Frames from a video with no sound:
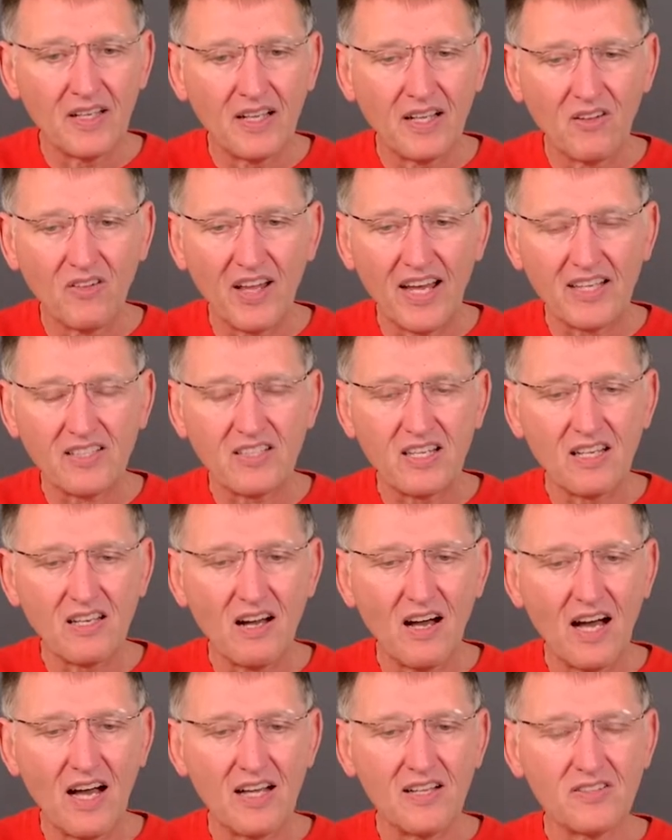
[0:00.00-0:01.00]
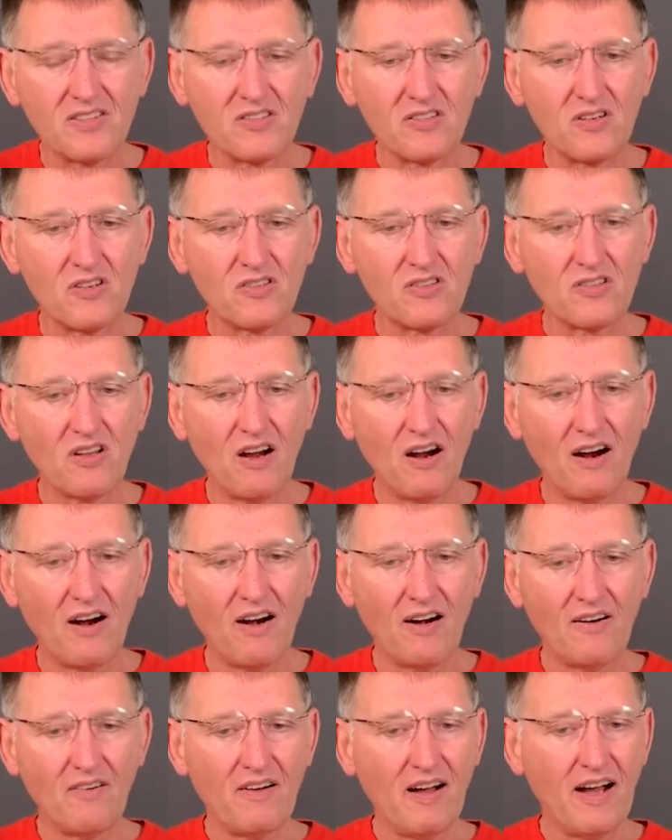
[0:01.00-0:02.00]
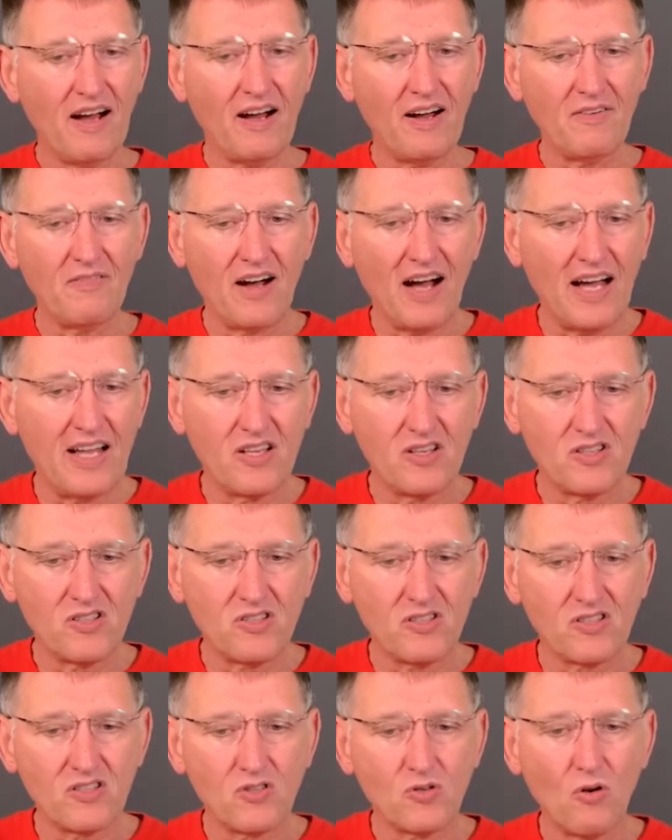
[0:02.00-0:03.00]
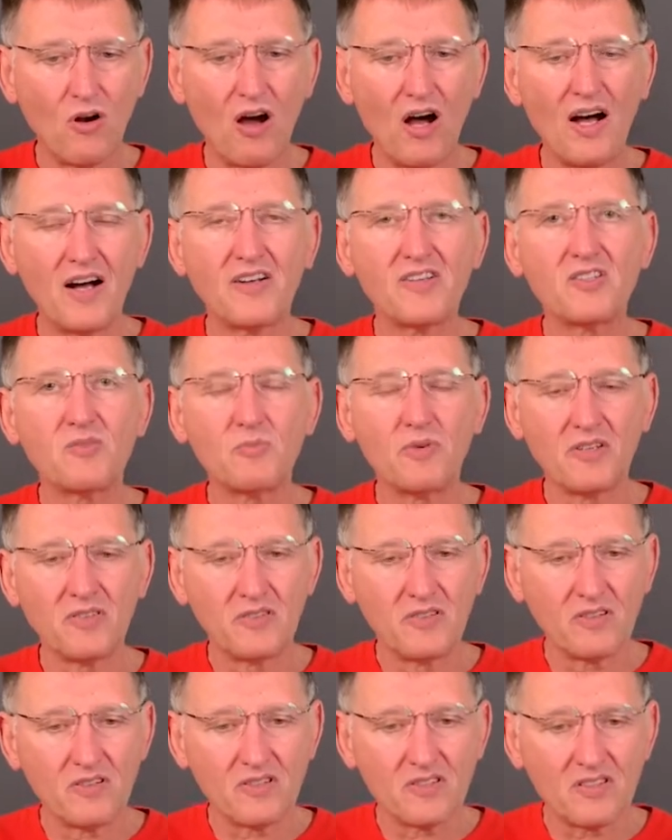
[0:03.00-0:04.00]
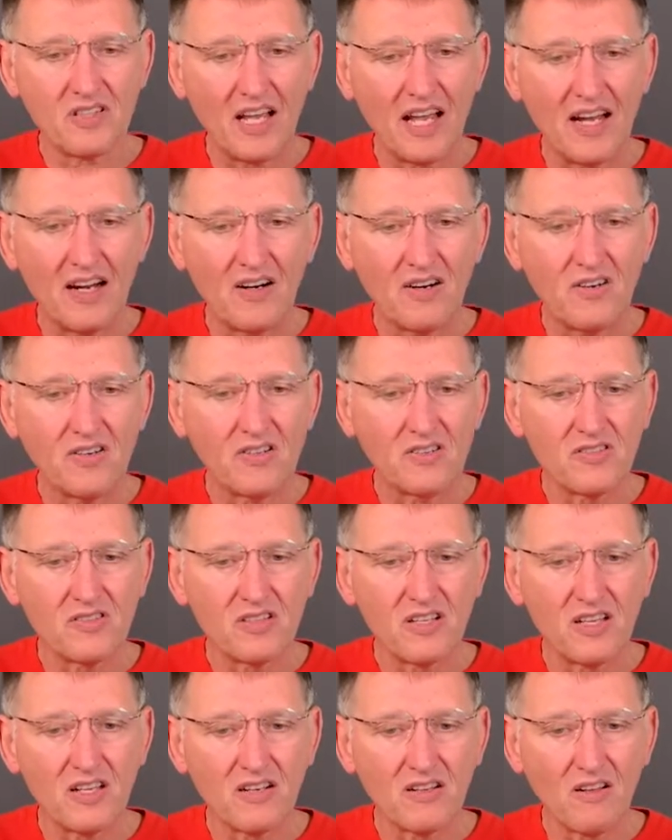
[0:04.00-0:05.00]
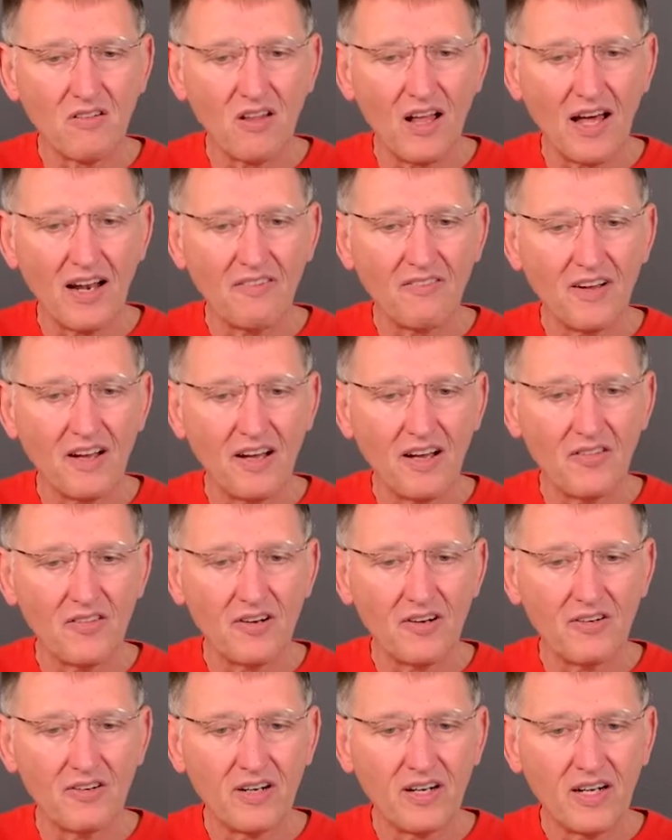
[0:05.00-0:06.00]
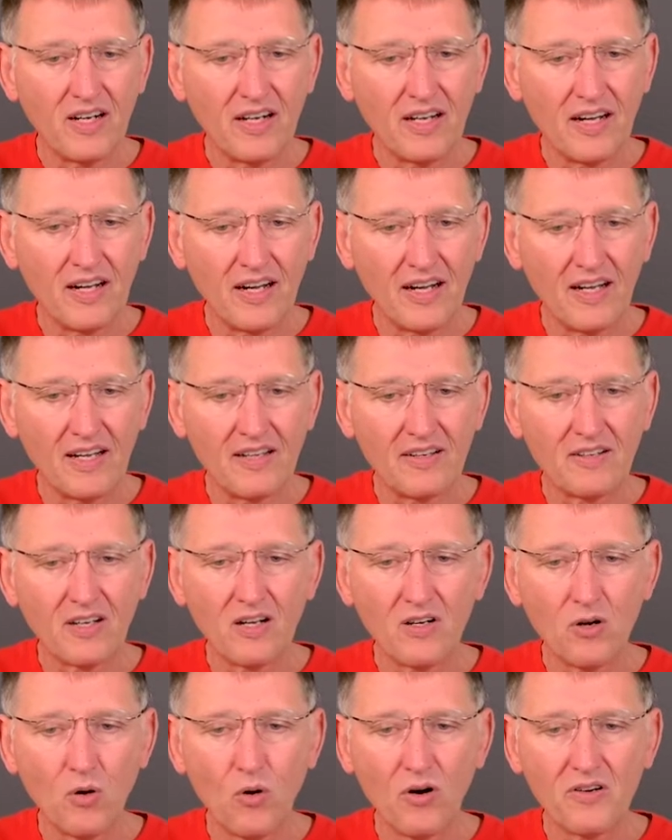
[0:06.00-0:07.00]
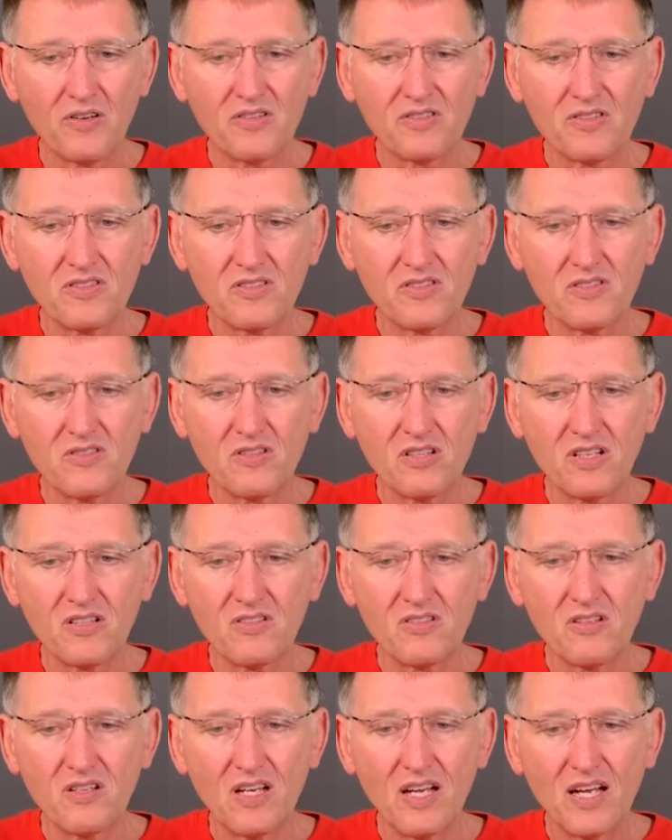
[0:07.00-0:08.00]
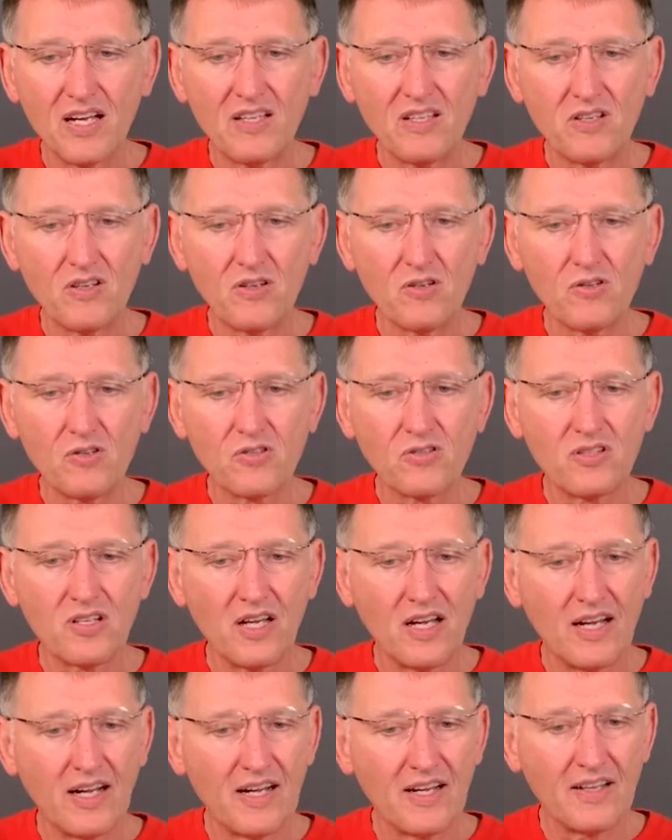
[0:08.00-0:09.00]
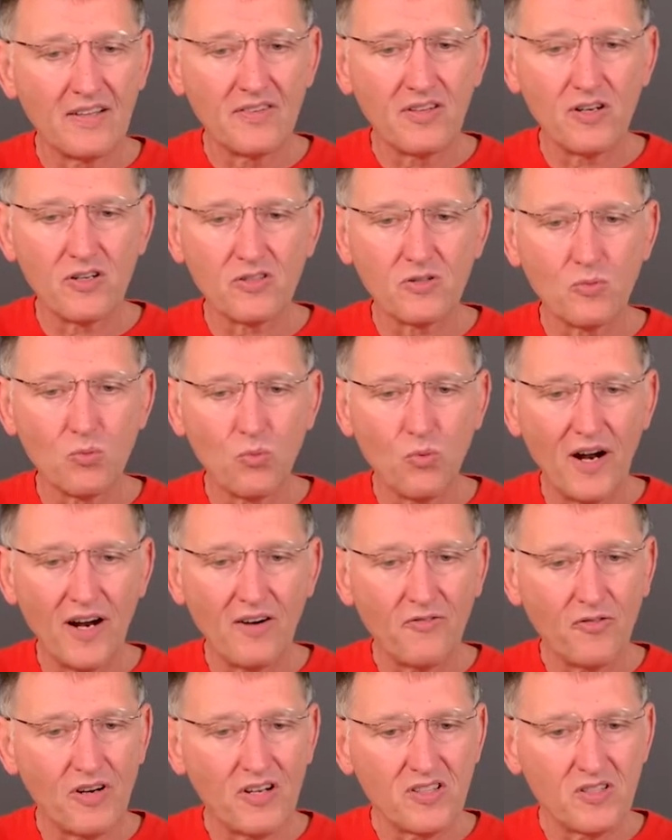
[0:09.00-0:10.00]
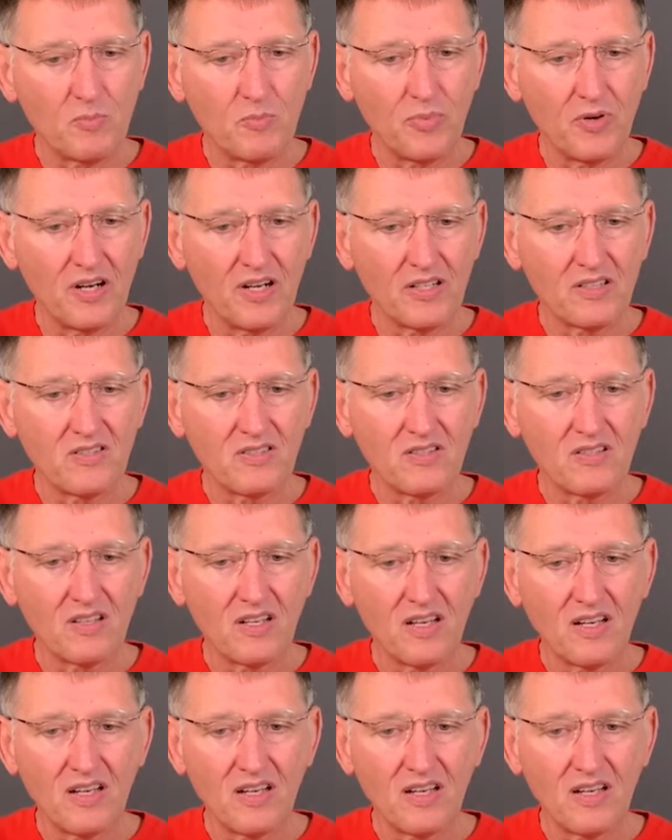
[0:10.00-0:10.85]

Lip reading: Lexicons, I use the Strongs, but there's Thayer's and a lot of other concordances you could use. There's reference books,